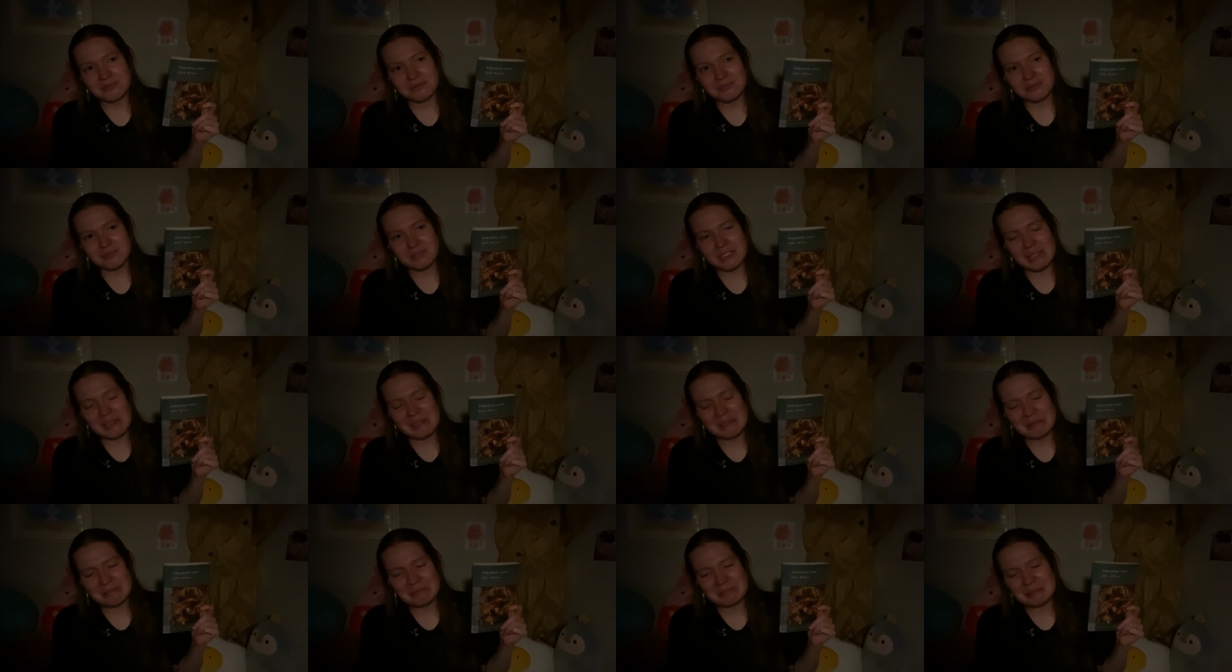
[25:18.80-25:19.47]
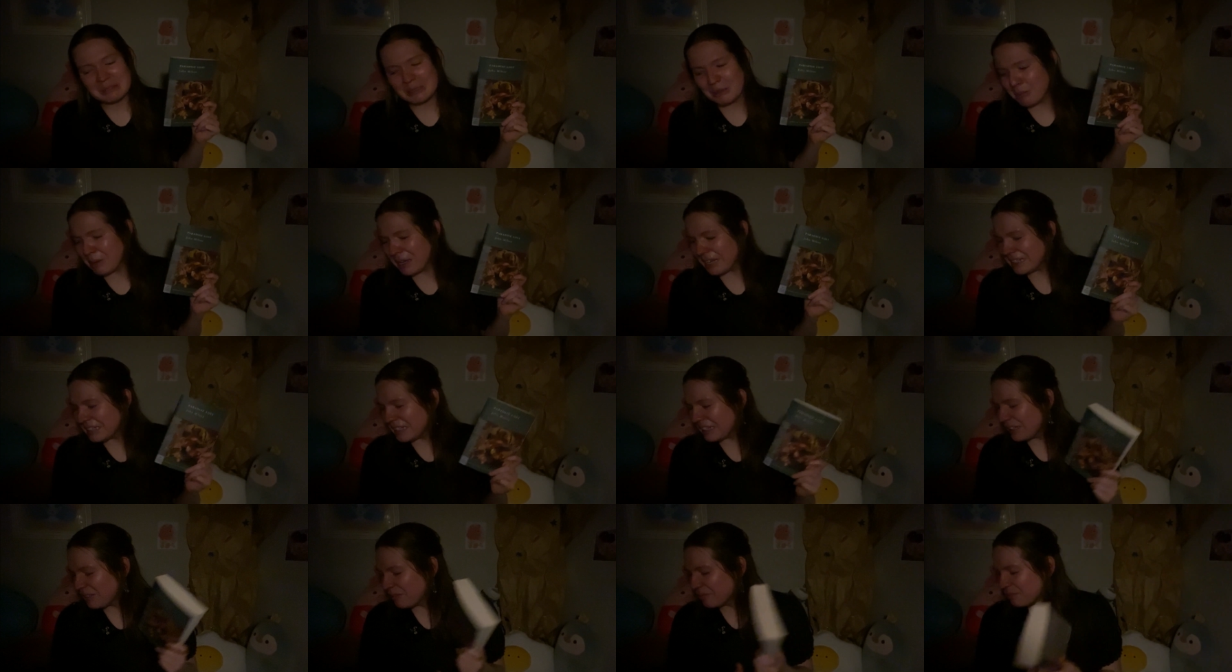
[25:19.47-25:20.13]
it's
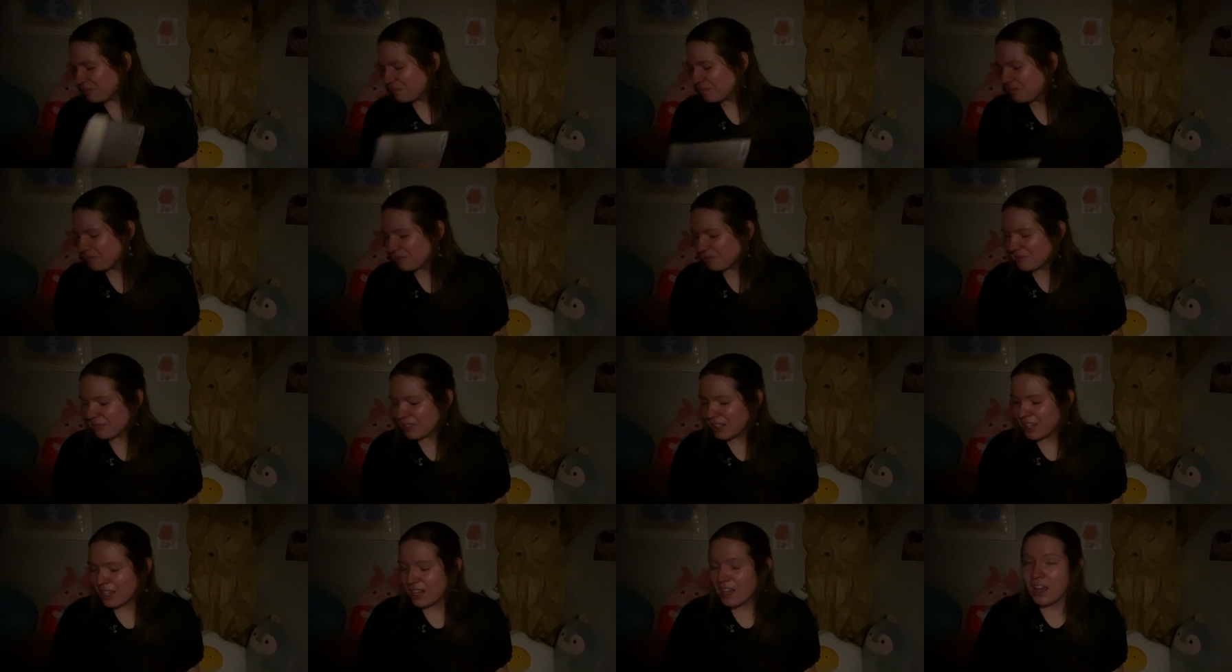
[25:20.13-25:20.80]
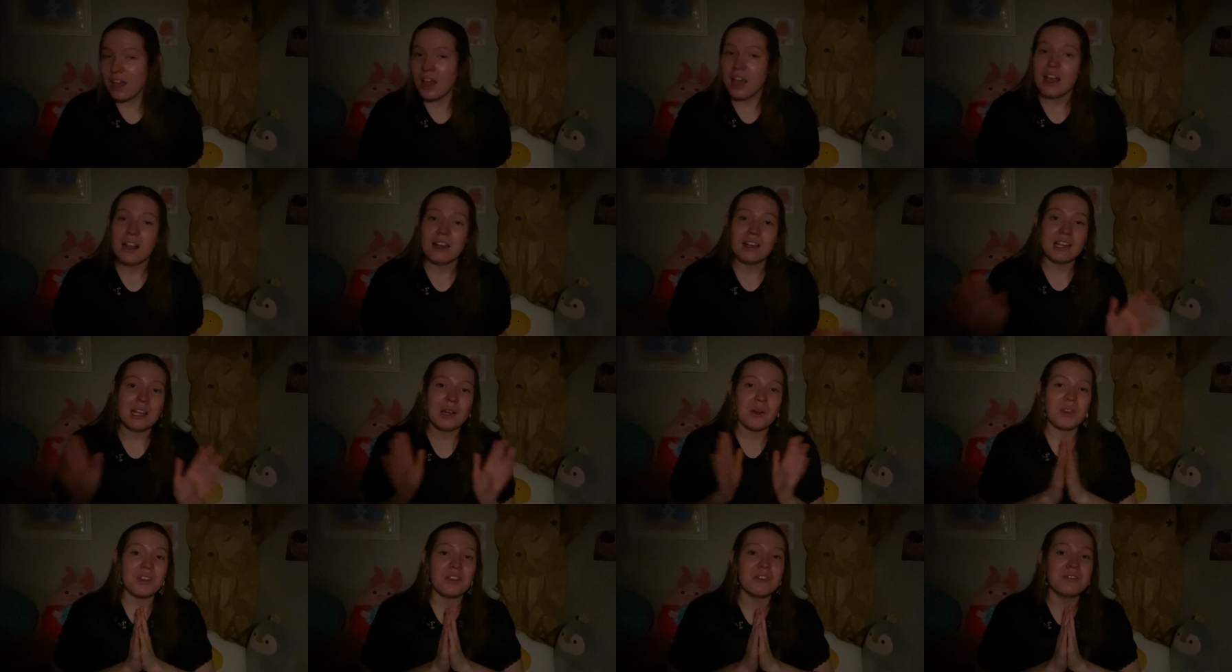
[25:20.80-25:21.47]
amazing.
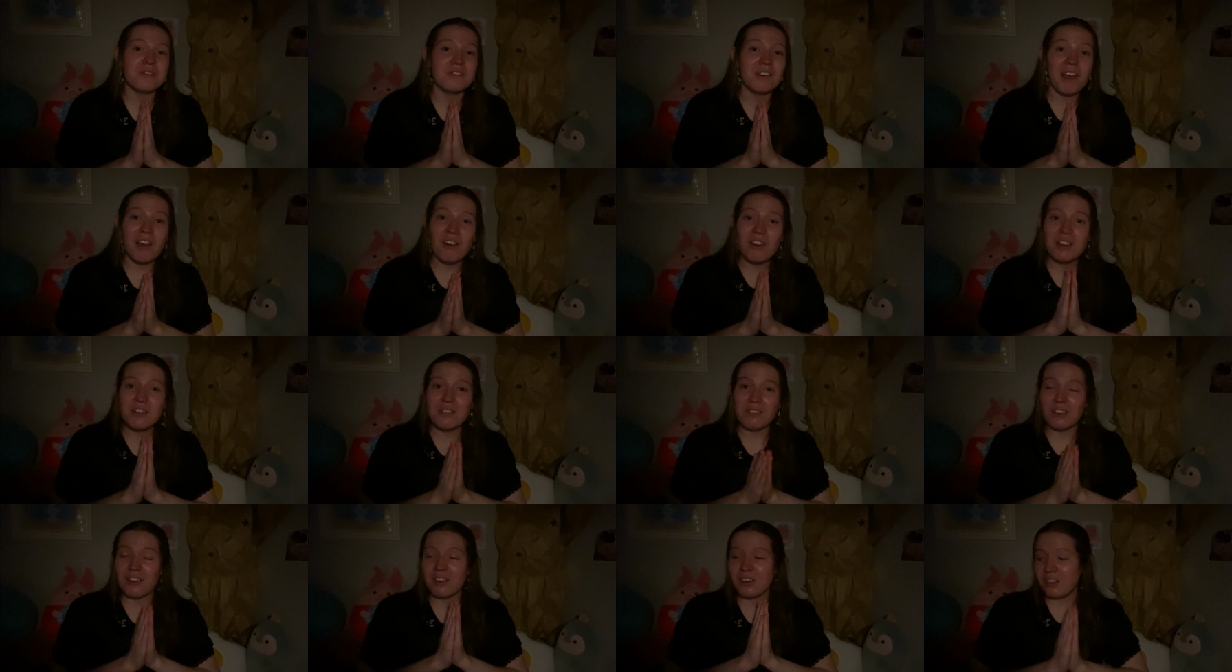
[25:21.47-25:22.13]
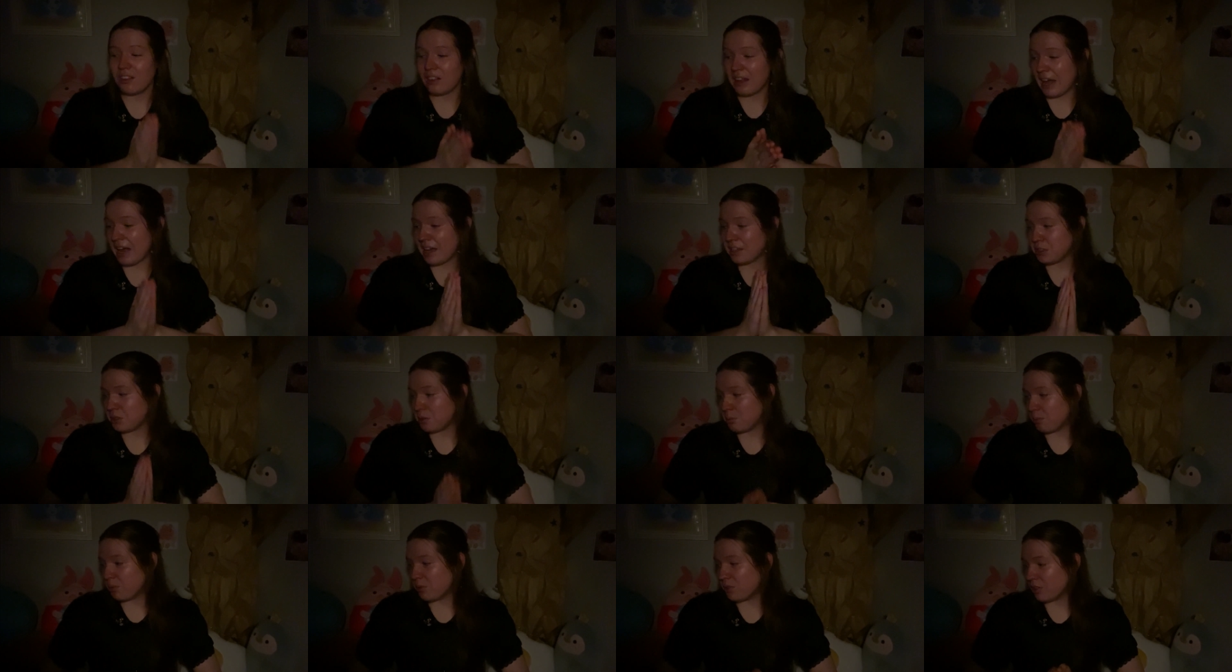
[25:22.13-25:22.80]
Now, the very, very
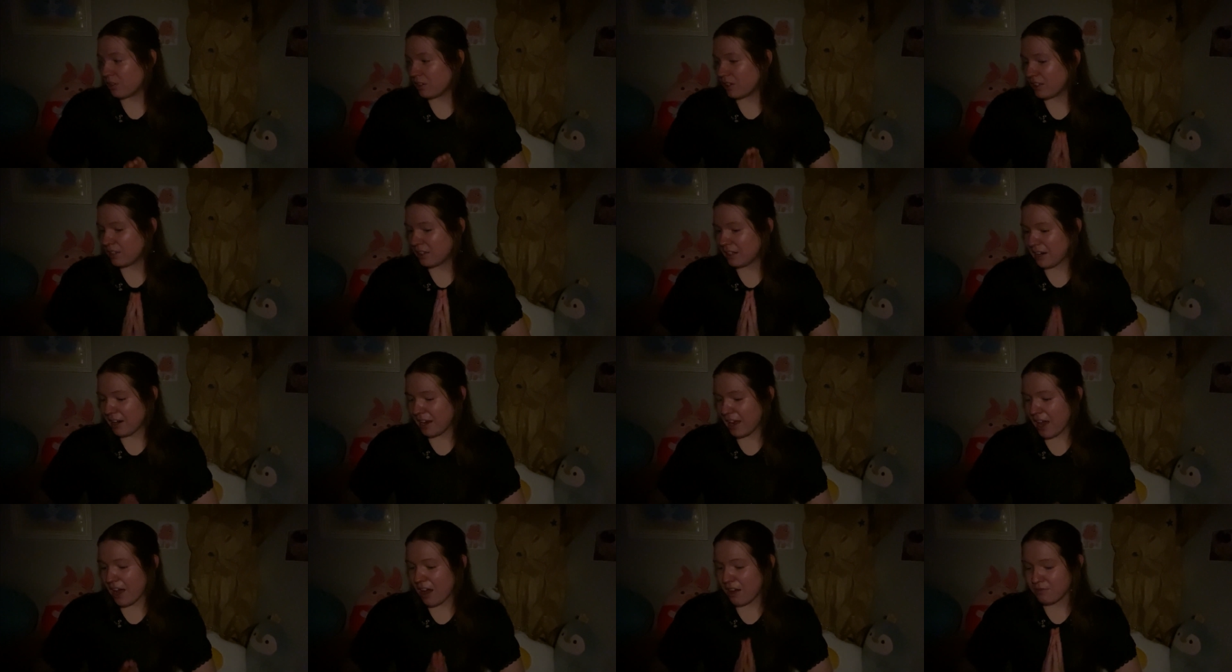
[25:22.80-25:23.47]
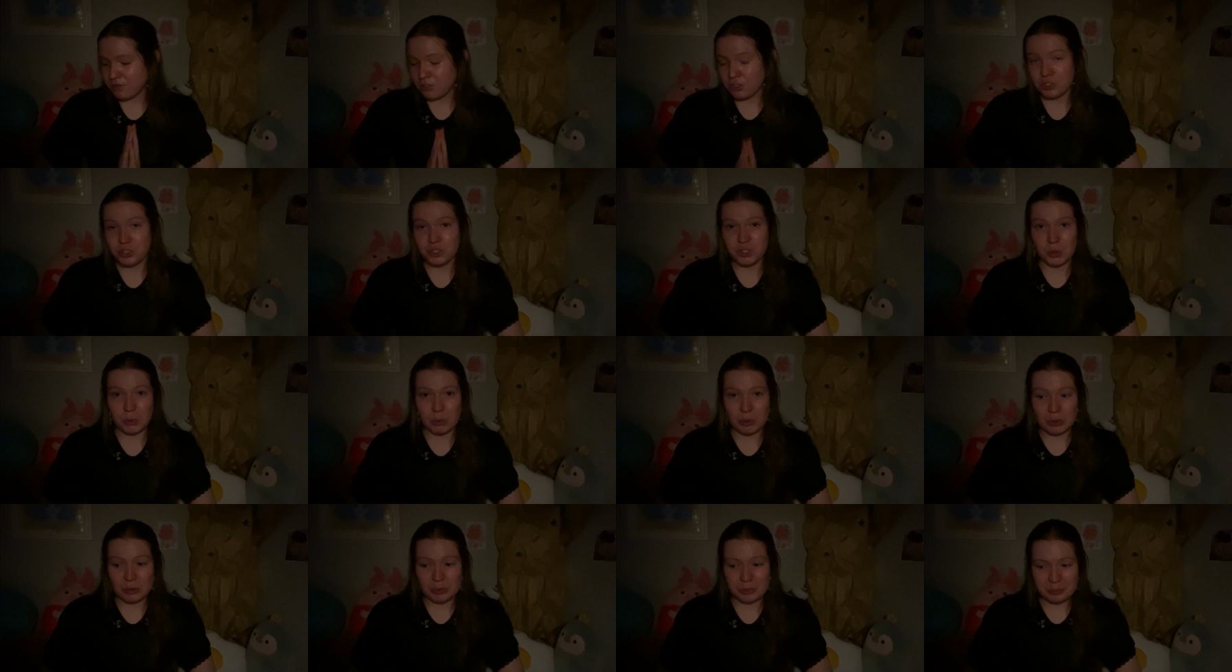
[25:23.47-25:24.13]
last book that I have to show
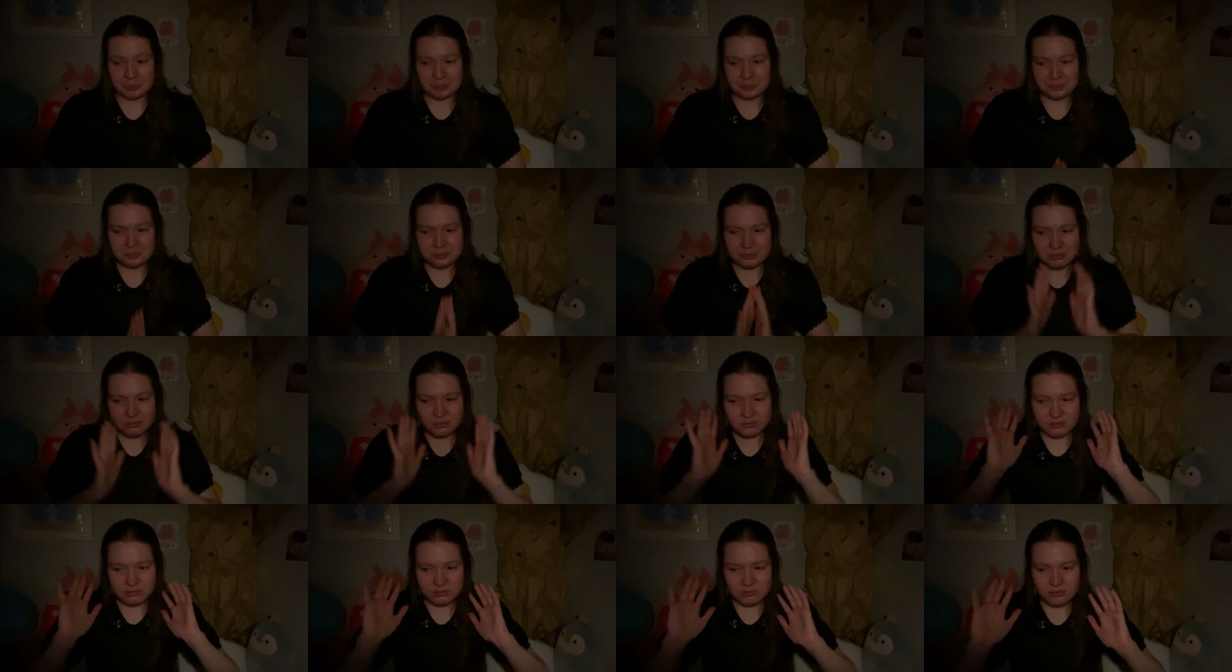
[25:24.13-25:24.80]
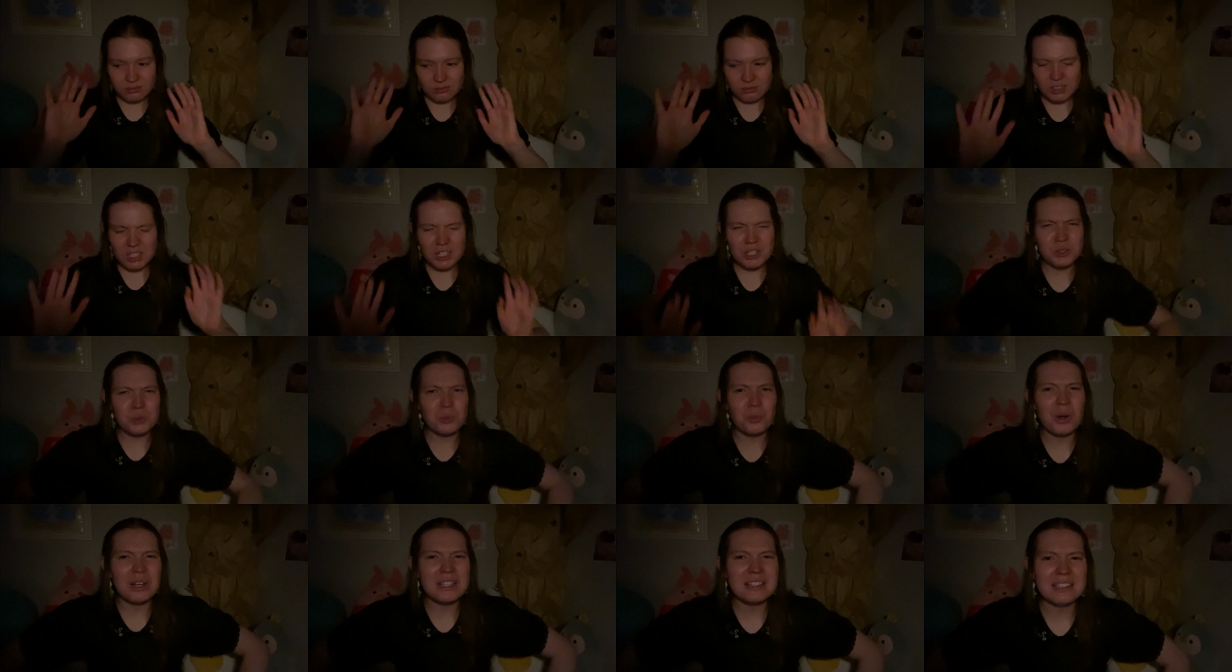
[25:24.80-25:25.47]
you is
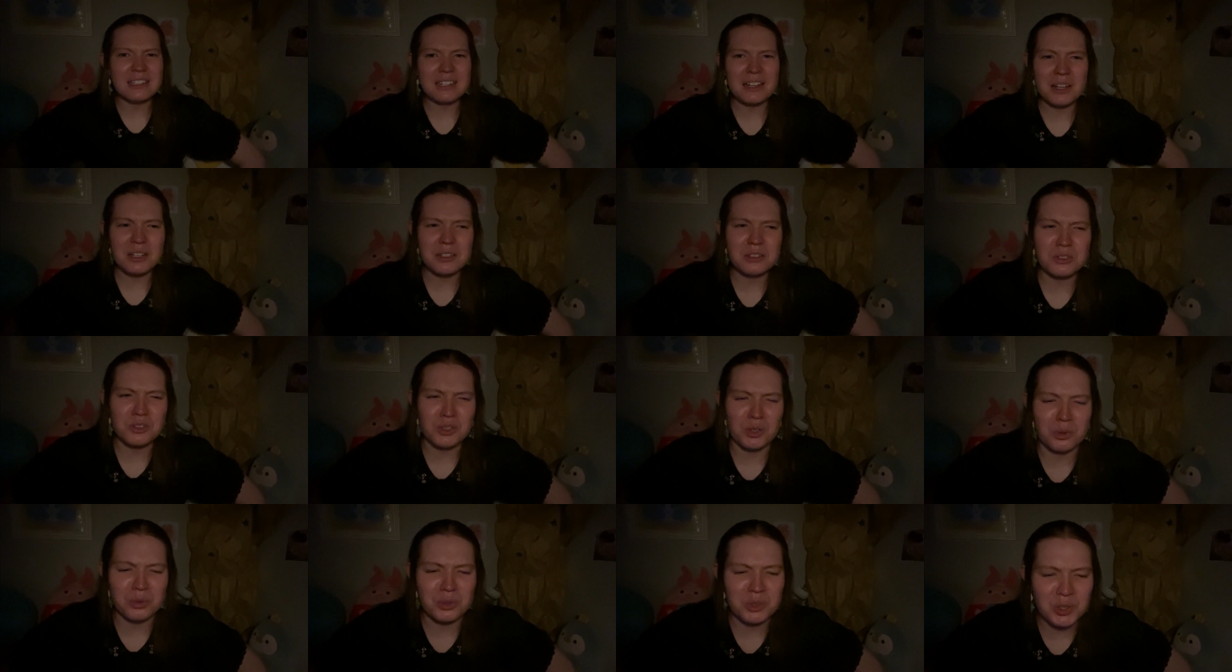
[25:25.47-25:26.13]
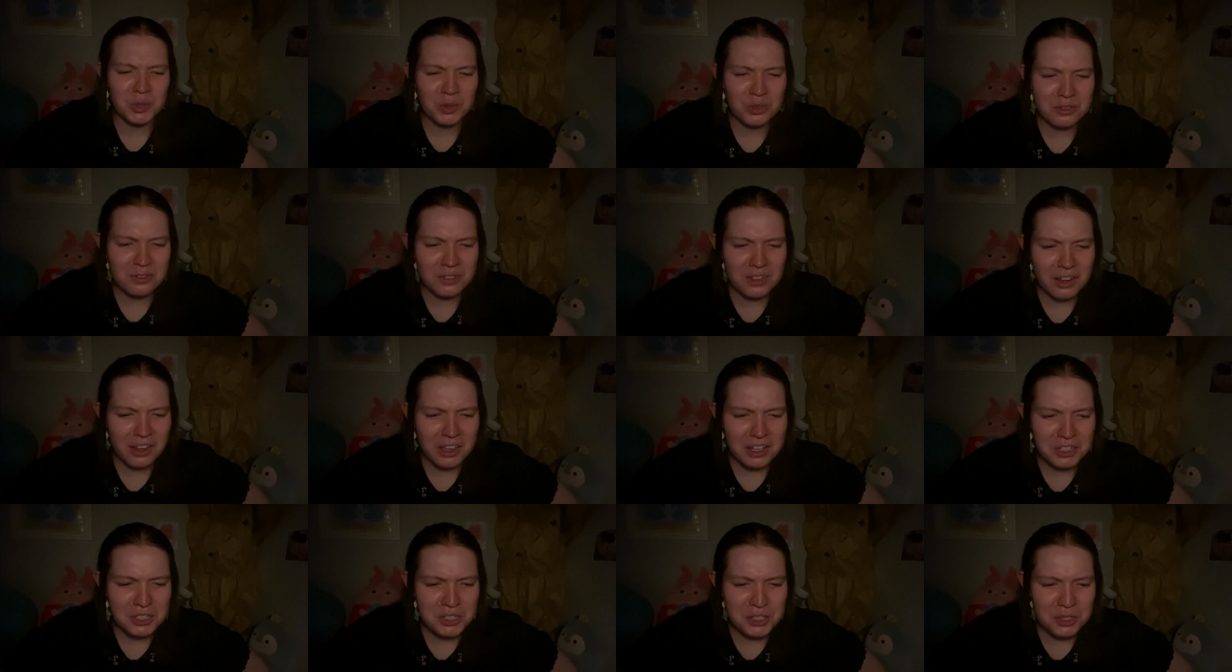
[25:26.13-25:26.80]
one that I don't know if I'll
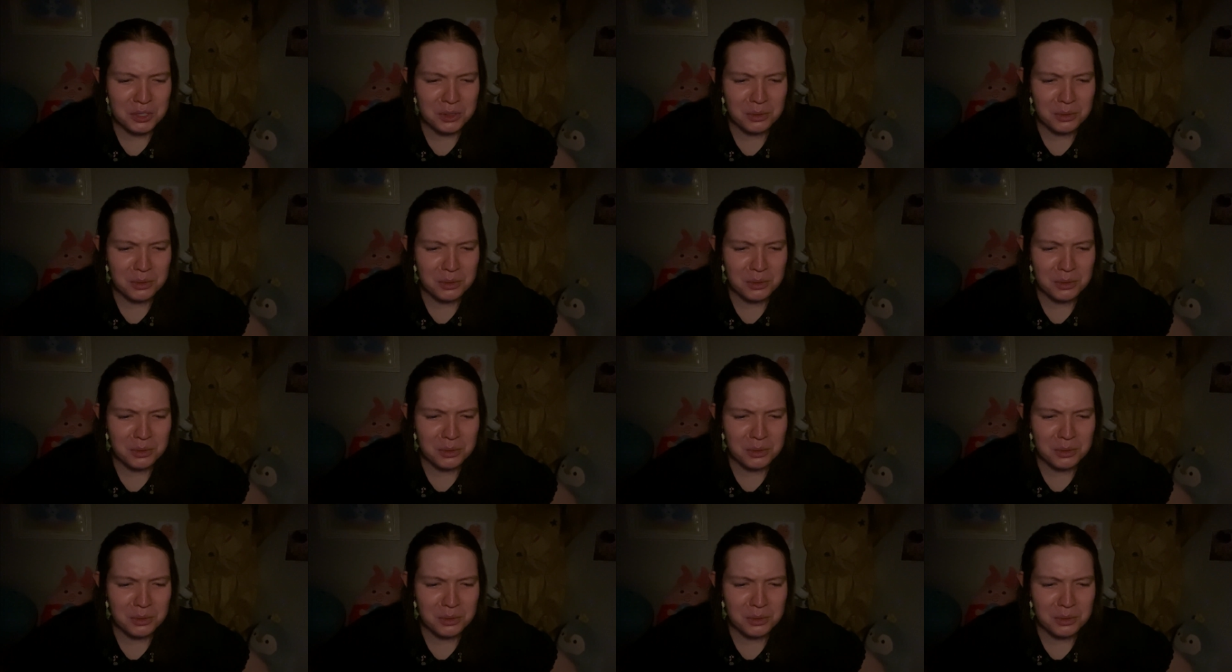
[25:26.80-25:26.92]
actually